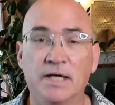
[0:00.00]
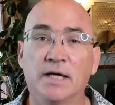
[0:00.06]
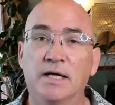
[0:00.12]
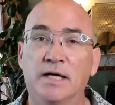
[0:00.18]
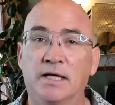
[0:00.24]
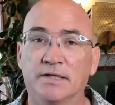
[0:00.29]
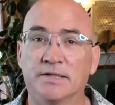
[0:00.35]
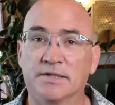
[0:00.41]

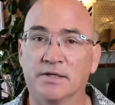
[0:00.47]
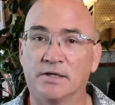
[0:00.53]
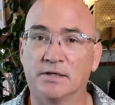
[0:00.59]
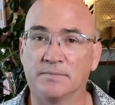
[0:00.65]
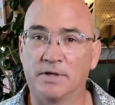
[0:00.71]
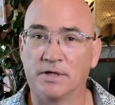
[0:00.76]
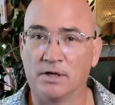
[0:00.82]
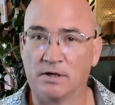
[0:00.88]
It is going
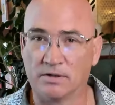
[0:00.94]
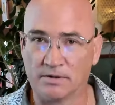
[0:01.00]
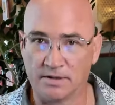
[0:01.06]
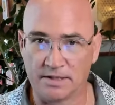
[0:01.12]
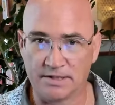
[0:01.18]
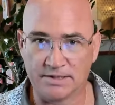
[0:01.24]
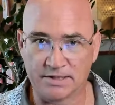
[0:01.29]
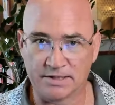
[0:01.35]
to be our
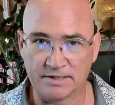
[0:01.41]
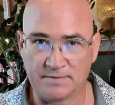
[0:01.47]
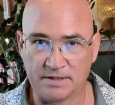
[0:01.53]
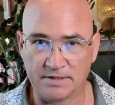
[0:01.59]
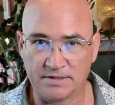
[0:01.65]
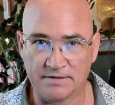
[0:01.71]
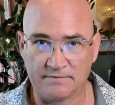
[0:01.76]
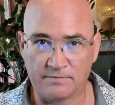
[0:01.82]
least
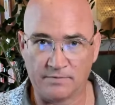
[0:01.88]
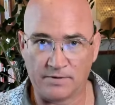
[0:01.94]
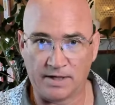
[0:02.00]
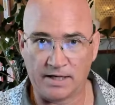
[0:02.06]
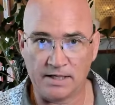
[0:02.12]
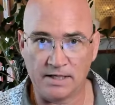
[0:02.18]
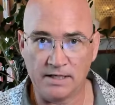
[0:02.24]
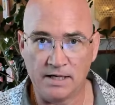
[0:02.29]
expensive
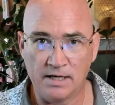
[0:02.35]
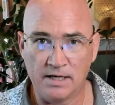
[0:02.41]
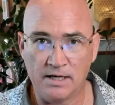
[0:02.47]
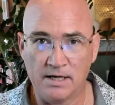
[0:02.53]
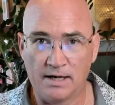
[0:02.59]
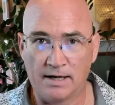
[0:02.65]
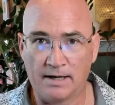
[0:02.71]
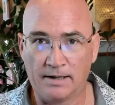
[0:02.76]
ring.
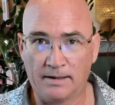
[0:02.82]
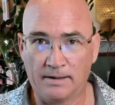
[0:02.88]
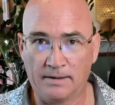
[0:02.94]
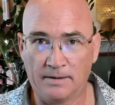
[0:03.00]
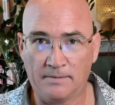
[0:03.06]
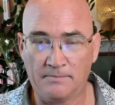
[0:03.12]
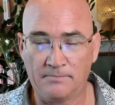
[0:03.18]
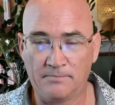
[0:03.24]

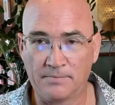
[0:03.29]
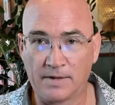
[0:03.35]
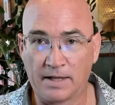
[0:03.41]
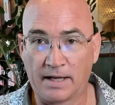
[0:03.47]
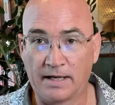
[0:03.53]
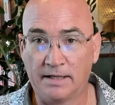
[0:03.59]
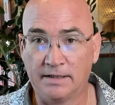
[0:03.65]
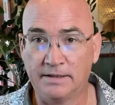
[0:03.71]
Um,
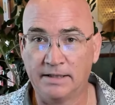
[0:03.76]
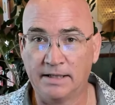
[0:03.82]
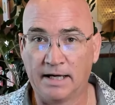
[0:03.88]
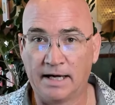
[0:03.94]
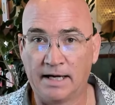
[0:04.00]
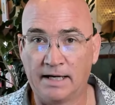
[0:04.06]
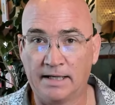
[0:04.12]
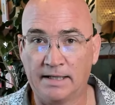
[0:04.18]
and it
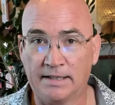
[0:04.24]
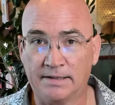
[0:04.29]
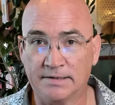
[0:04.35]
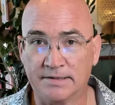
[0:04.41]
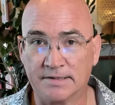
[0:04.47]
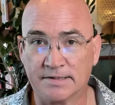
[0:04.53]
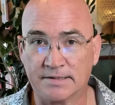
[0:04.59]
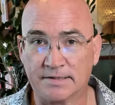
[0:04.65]

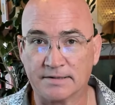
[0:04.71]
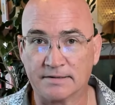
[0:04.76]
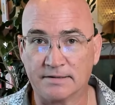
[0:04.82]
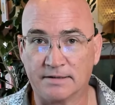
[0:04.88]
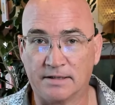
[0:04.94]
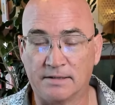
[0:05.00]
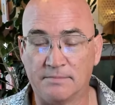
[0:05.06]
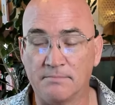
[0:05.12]
has
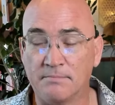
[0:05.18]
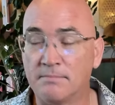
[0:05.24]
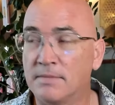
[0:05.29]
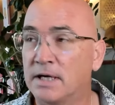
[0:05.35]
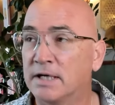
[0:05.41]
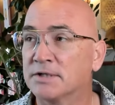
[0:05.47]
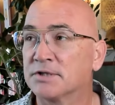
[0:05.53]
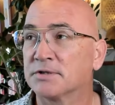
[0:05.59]
a
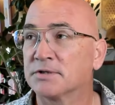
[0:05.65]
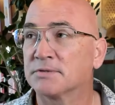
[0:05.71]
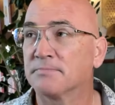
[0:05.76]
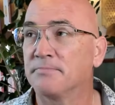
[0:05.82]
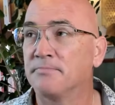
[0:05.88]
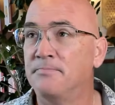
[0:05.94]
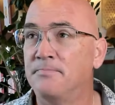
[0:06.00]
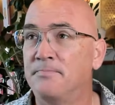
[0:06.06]
much
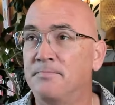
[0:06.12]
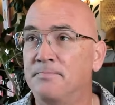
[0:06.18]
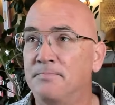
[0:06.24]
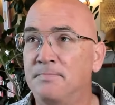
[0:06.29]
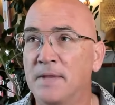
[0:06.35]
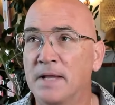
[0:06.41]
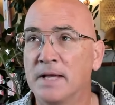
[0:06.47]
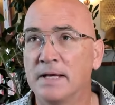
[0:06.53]

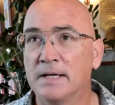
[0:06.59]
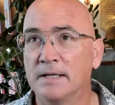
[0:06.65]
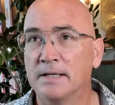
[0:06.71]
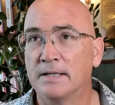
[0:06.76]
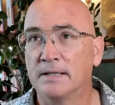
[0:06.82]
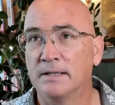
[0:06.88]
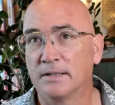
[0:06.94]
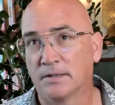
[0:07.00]
mm,
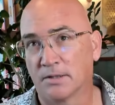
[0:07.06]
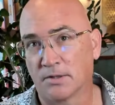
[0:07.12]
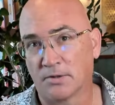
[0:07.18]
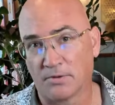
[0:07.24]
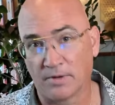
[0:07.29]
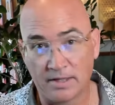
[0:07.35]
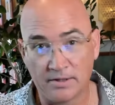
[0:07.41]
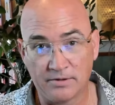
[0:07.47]

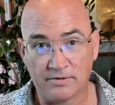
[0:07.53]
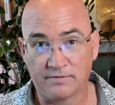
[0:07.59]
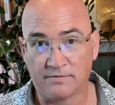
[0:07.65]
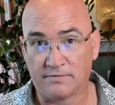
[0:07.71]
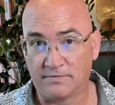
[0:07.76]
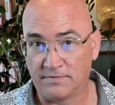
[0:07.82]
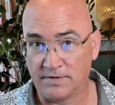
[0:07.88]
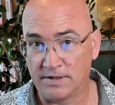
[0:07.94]
greater
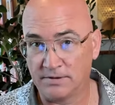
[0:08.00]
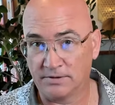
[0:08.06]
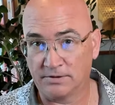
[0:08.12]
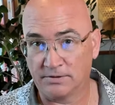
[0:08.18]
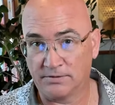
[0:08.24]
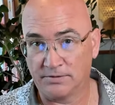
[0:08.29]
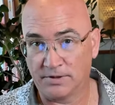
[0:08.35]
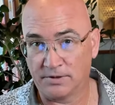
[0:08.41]

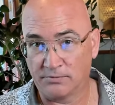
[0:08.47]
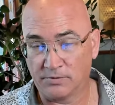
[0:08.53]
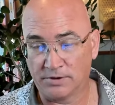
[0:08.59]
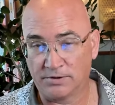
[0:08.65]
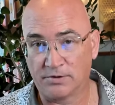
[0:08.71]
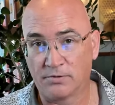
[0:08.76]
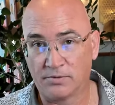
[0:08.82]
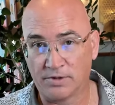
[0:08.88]
field than
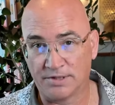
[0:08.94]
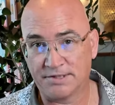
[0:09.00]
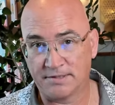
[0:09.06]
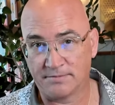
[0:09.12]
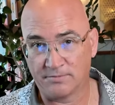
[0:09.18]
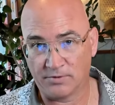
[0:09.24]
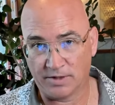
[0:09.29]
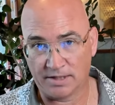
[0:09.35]
what the
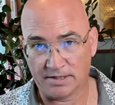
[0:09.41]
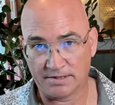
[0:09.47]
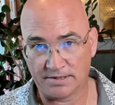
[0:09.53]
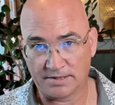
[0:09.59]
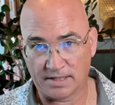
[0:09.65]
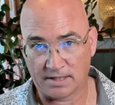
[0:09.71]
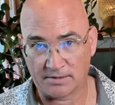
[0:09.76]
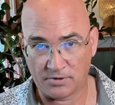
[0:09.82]
wisdom
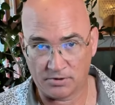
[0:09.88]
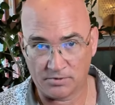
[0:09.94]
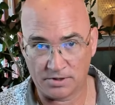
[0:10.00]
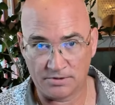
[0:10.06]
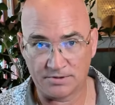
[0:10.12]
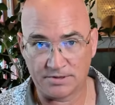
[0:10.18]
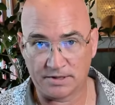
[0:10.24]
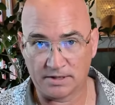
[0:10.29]
rings that we were
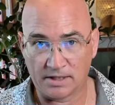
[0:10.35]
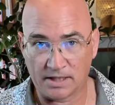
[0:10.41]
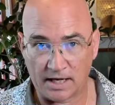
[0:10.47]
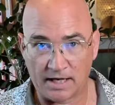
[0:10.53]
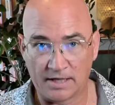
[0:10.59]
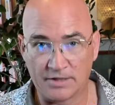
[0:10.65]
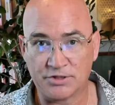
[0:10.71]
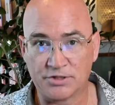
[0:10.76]
using
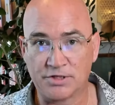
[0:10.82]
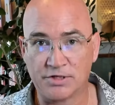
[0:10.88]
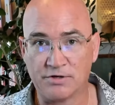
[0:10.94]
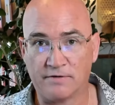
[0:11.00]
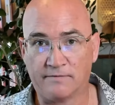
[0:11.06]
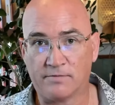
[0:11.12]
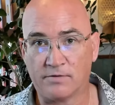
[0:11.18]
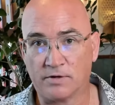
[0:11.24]
last
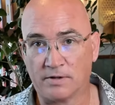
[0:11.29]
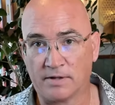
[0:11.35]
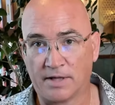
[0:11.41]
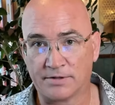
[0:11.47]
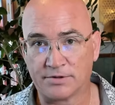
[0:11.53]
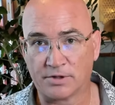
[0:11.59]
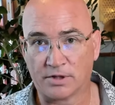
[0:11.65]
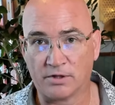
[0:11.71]
year for
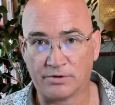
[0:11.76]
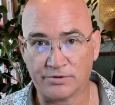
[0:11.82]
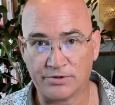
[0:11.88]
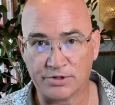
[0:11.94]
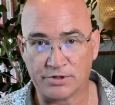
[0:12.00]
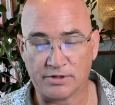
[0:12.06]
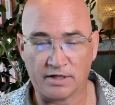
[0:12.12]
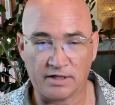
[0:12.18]

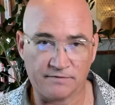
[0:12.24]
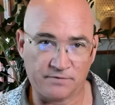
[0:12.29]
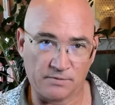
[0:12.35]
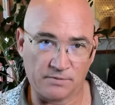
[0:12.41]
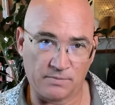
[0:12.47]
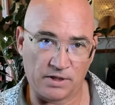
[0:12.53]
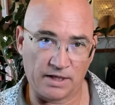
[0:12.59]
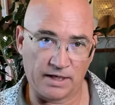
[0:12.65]
electroculture and for
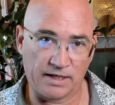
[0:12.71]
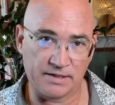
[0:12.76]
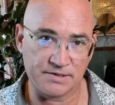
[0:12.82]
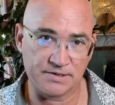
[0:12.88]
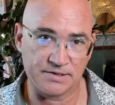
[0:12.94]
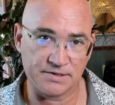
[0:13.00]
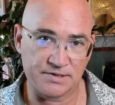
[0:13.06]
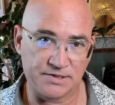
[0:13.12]

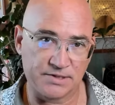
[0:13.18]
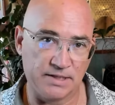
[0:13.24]
plants.